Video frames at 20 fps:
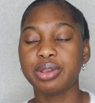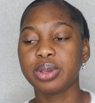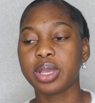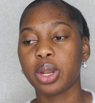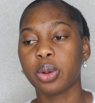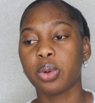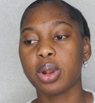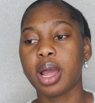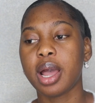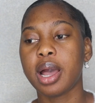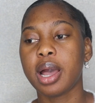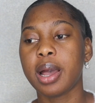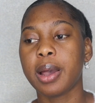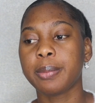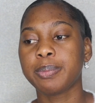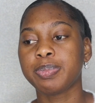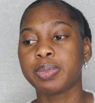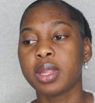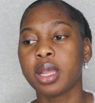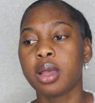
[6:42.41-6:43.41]
You can
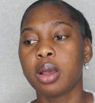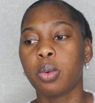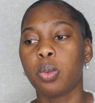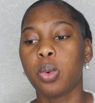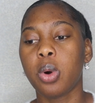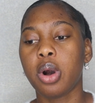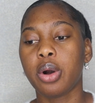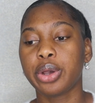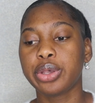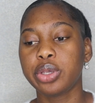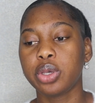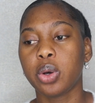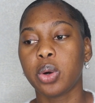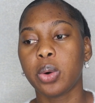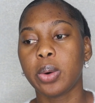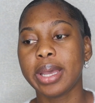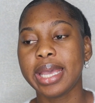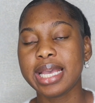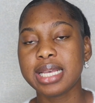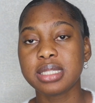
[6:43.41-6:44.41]
walk
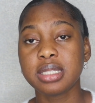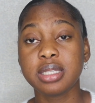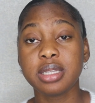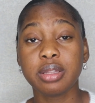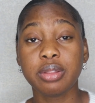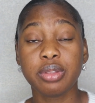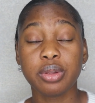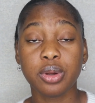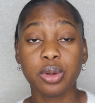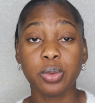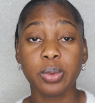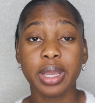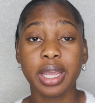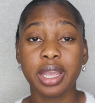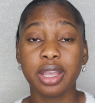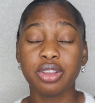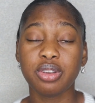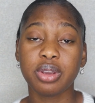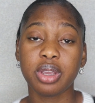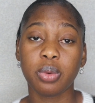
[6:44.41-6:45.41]
your AC through
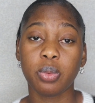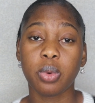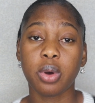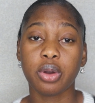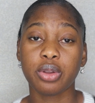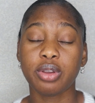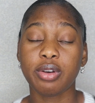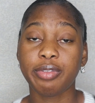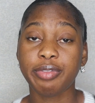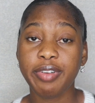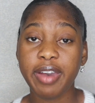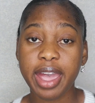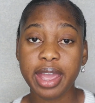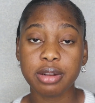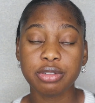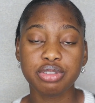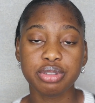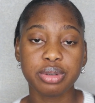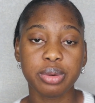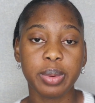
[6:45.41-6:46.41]
it. You can walk your
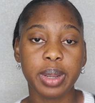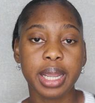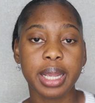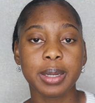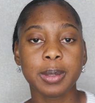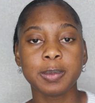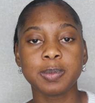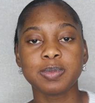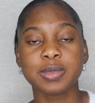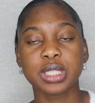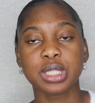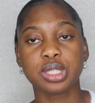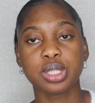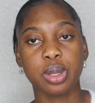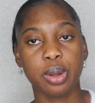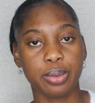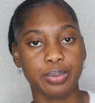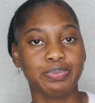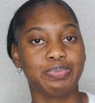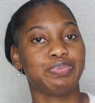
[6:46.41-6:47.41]
fan through it.
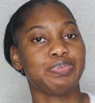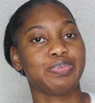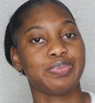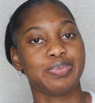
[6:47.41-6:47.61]
So